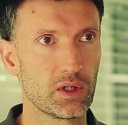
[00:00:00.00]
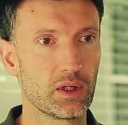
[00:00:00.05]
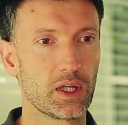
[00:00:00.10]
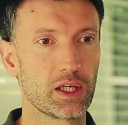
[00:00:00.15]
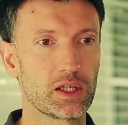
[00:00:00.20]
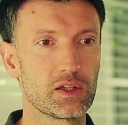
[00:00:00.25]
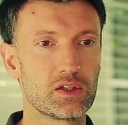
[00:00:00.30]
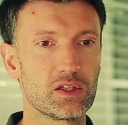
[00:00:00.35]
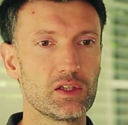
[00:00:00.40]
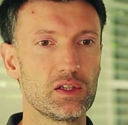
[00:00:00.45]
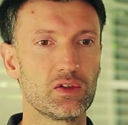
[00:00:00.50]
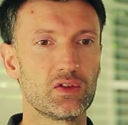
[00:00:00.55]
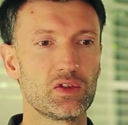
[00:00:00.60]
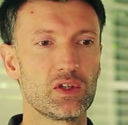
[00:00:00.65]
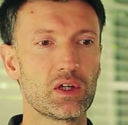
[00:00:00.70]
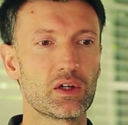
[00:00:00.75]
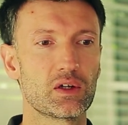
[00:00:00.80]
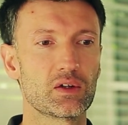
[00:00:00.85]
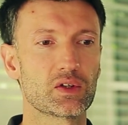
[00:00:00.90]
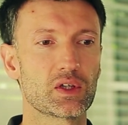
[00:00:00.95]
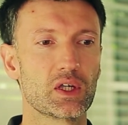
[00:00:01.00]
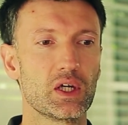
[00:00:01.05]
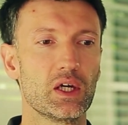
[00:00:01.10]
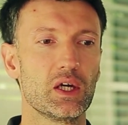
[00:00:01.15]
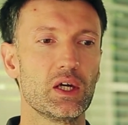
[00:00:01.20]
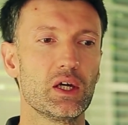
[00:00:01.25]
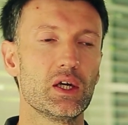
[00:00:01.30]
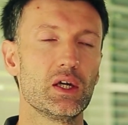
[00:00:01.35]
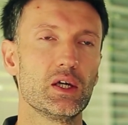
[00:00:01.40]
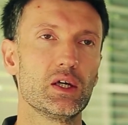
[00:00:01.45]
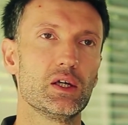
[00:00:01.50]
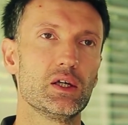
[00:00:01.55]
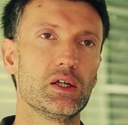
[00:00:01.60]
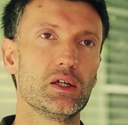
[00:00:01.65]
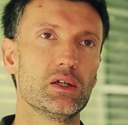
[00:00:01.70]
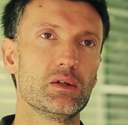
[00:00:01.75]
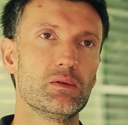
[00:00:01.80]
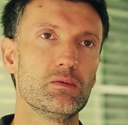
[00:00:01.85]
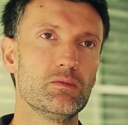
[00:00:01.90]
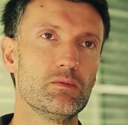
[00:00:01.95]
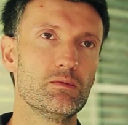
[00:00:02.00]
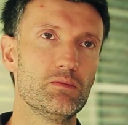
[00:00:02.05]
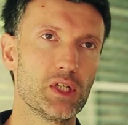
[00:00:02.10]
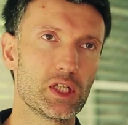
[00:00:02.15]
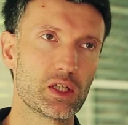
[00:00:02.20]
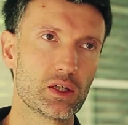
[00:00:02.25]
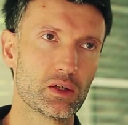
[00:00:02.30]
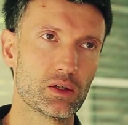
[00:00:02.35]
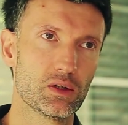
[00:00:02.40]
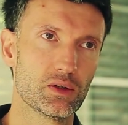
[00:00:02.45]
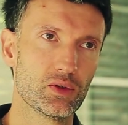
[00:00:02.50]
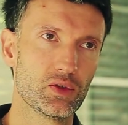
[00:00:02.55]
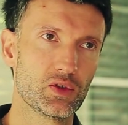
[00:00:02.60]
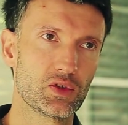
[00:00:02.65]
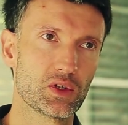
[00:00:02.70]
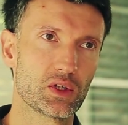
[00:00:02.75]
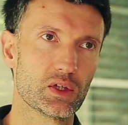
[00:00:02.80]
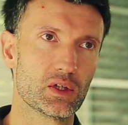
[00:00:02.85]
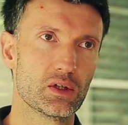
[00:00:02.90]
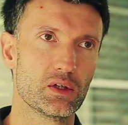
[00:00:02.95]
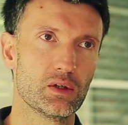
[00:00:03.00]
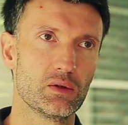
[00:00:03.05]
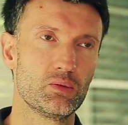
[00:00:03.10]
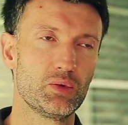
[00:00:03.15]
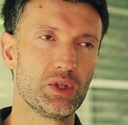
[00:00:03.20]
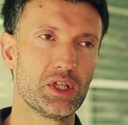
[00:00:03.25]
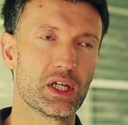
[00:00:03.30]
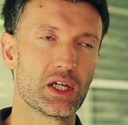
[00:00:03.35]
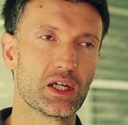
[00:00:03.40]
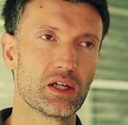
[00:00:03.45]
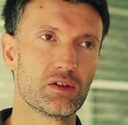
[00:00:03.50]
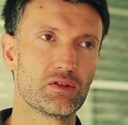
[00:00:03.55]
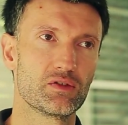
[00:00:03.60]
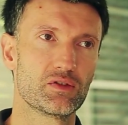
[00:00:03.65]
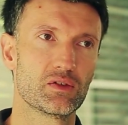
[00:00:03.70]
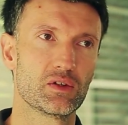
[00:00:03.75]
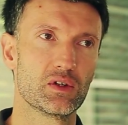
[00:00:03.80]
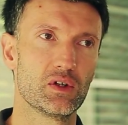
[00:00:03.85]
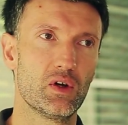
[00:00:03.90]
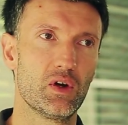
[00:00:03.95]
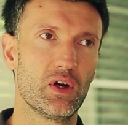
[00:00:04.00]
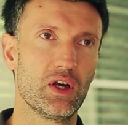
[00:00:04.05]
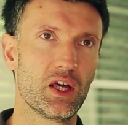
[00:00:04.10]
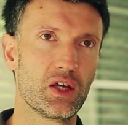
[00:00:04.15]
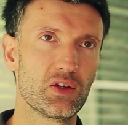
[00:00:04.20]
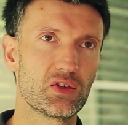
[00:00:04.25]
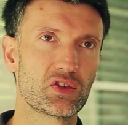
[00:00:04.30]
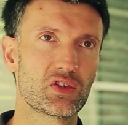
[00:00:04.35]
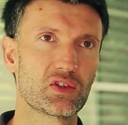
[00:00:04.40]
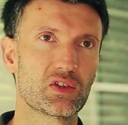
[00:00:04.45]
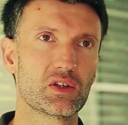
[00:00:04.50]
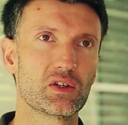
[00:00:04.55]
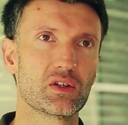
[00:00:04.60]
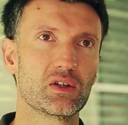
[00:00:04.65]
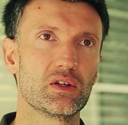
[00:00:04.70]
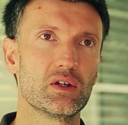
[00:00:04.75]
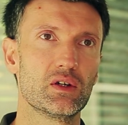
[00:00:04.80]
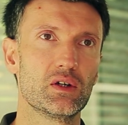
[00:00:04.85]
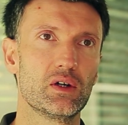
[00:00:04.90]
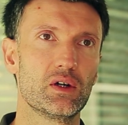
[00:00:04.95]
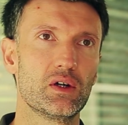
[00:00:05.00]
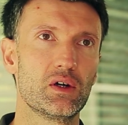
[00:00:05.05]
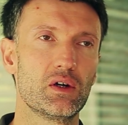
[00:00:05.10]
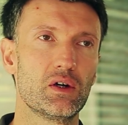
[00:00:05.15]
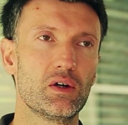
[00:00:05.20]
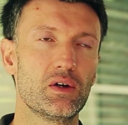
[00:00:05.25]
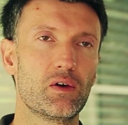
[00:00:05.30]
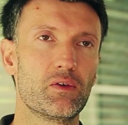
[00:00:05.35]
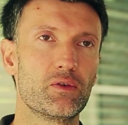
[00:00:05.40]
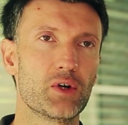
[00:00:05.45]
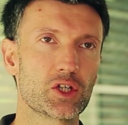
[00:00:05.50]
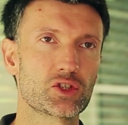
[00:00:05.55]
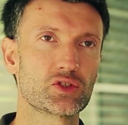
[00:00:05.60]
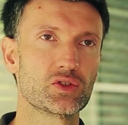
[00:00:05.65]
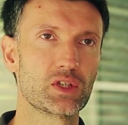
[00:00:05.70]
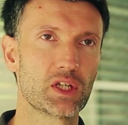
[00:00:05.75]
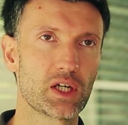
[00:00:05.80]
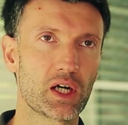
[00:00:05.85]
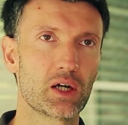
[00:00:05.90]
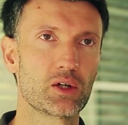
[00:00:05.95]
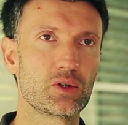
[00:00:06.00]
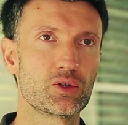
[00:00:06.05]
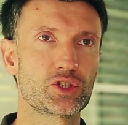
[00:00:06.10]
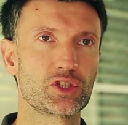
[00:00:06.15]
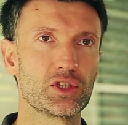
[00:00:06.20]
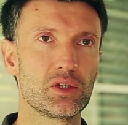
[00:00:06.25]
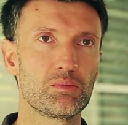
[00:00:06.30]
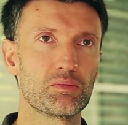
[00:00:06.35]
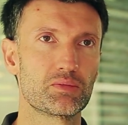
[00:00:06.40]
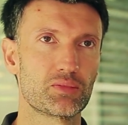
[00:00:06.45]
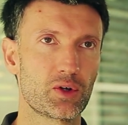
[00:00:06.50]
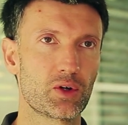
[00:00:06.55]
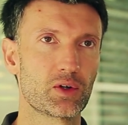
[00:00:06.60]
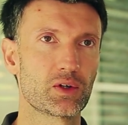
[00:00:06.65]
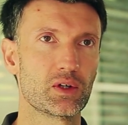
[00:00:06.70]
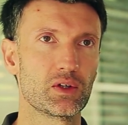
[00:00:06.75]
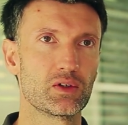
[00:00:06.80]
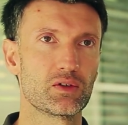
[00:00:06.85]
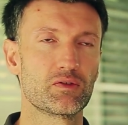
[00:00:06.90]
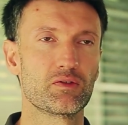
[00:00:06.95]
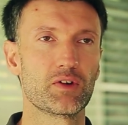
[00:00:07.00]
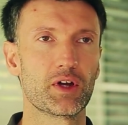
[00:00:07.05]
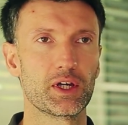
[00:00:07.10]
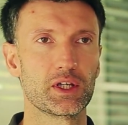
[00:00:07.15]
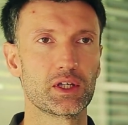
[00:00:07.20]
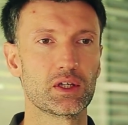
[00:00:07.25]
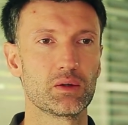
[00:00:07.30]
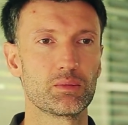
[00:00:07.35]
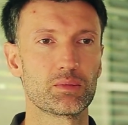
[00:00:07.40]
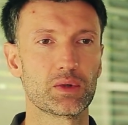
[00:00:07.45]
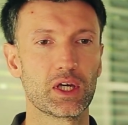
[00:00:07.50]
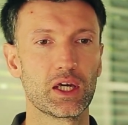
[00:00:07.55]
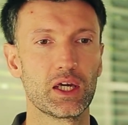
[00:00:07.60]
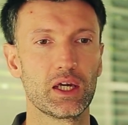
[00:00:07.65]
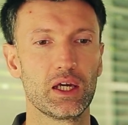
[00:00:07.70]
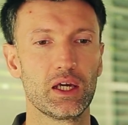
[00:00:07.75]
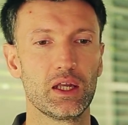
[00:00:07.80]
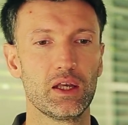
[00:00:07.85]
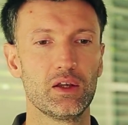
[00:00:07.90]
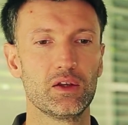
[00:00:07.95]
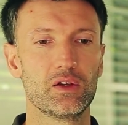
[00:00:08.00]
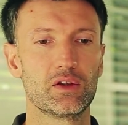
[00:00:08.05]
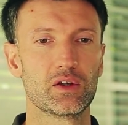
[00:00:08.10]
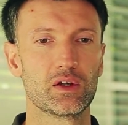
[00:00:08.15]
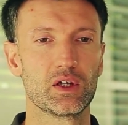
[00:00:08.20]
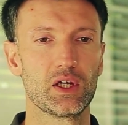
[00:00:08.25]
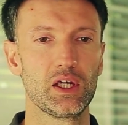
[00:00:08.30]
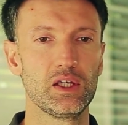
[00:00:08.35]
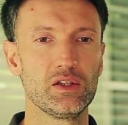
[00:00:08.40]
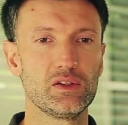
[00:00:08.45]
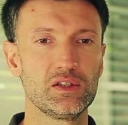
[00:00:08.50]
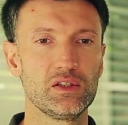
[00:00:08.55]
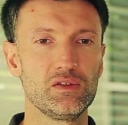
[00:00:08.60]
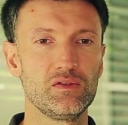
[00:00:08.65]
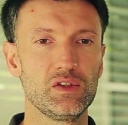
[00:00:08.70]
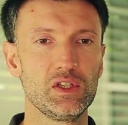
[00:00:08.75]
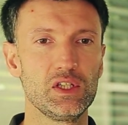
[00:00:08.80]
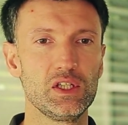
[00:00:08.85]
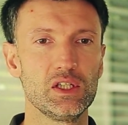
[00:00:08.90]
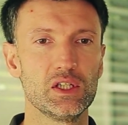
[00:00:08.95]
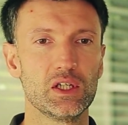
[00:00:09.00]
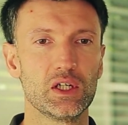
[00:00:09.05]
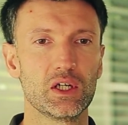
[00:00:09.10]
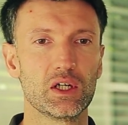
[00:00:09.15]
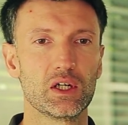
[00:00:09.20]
lately these years because we have less Russian cargo ship Progress flying up, and ATV,